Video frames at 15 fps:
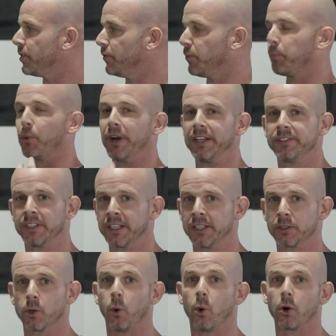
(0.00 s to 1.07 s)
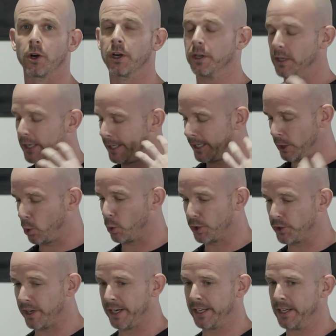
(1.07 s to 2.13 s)
of bracing in core
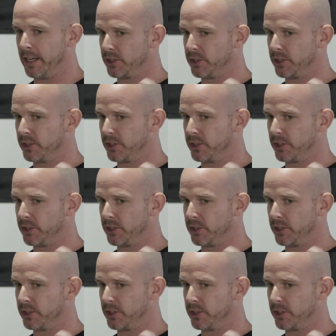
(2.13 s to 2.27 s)
training.